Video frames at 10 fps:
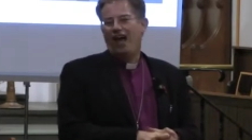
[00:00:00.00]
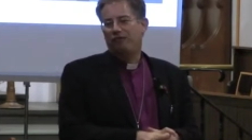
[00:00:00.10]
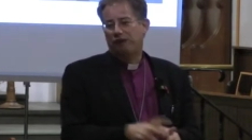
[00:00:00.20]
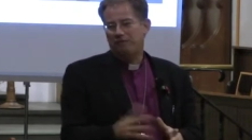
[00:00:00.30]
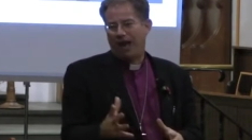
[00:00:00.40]

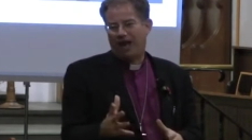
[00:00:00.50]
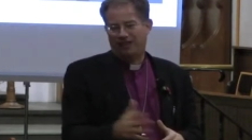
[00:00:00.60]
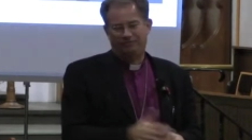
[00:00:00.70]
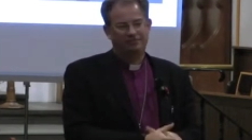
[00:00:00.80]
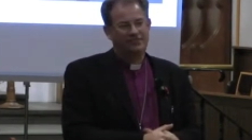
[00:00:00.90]
I've come
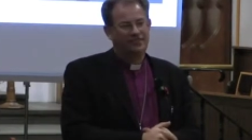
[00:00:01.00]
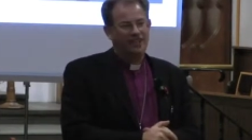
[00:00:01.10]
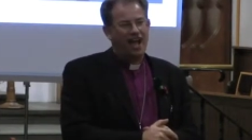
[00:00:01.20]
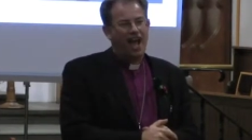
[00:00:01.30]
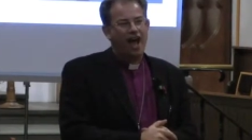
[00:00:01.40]
back.
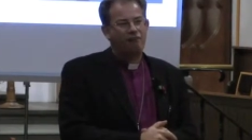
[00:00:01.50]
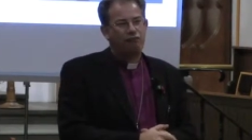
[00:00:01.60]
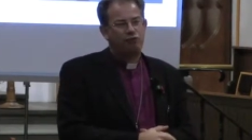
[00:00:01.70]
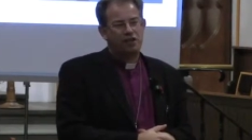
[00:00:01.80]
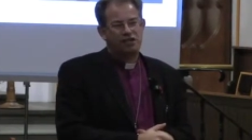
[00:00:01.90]

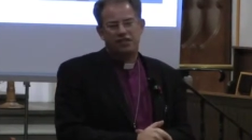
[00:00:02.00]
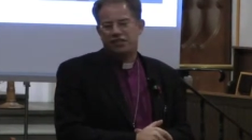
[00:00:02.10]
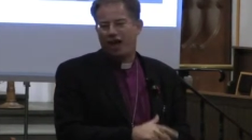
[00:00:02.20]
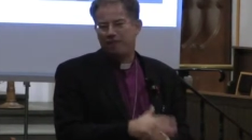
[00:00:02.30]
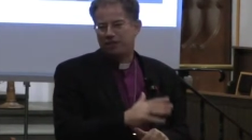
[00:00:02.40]
I've crossed the
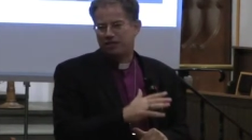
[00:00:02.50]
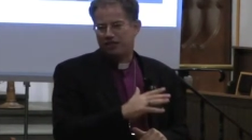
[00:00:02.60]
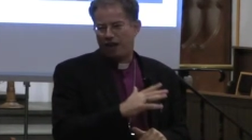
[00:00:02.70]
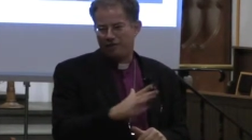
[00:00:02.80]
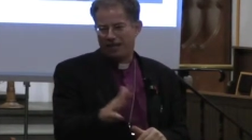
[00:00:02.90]
Tiber
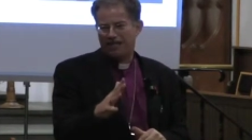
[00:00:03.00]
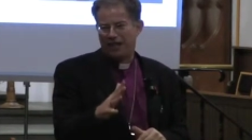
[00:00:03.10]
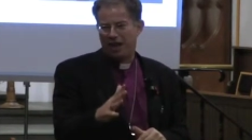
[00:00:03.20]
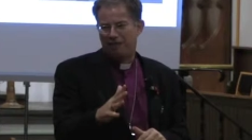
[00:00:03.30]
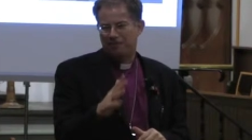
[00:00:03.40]
so many
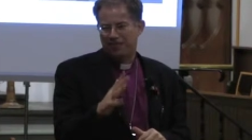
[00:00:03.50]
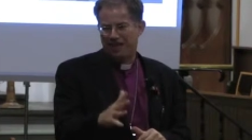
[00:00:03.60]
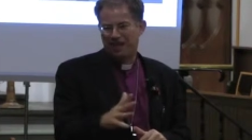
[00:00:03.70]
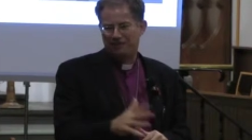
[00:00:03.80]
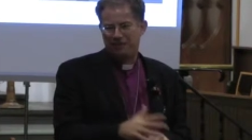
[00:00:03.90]
times in
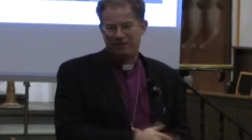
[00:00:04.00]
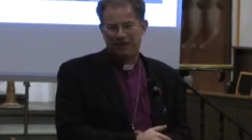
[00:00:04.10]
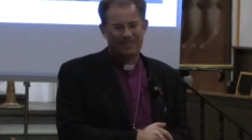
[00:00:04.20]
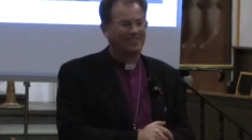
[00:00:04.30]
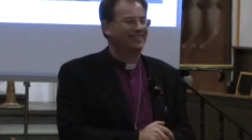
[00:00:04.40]
the last few
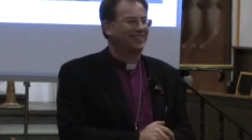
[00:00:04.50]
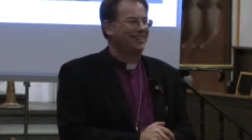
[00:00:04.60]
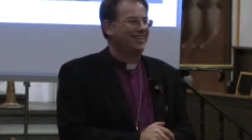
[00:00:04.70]
weeks,